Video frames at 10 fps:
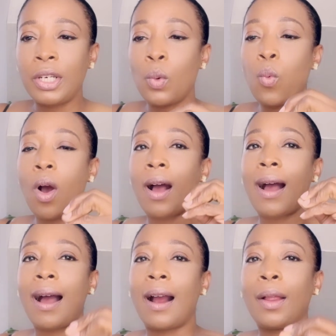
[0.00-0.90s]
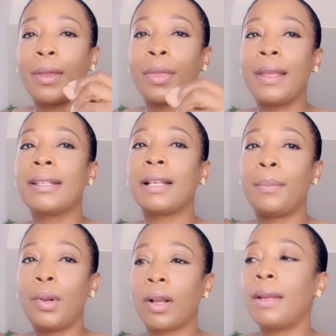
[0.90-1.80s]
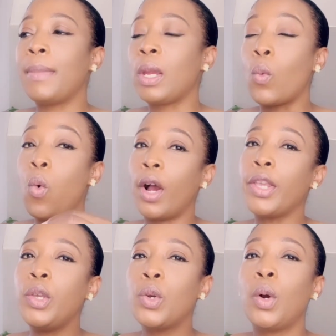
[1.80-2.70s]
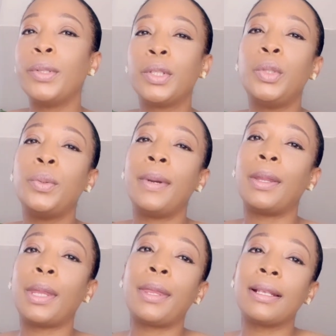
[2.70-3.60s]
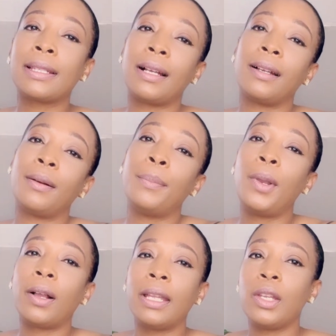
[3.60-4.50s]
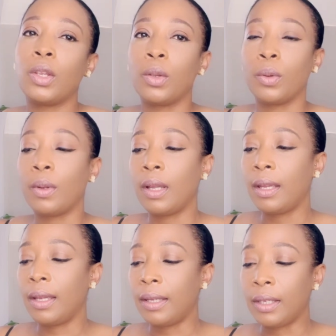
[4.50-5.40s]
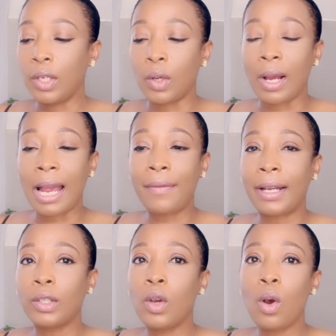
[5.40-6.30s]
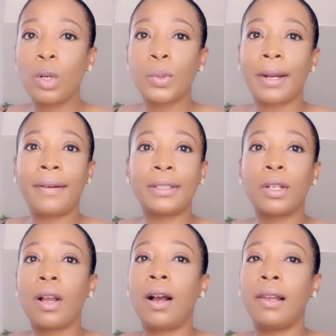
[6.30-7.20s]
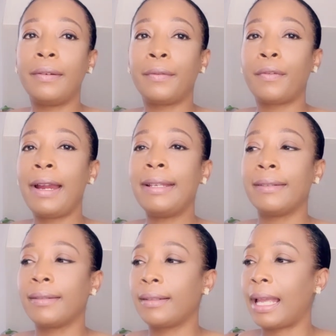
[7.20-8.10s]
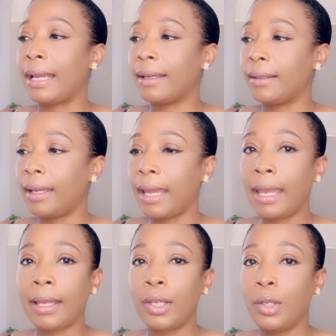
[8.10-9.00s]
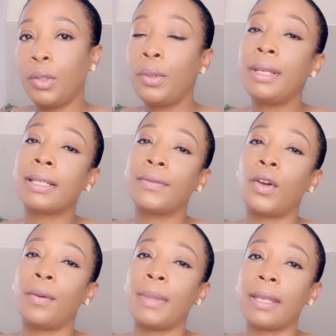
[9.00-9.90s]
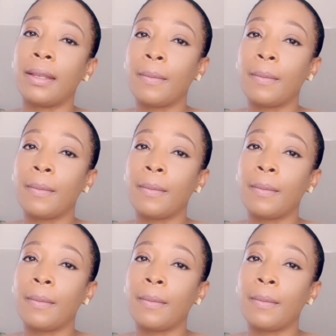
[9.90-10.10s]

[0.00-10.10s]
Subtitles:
What are the things that are blocking me? What are you going to do about the things that are blocking you? I've had goals where I've had to call on friends like, hey, can you do this for me?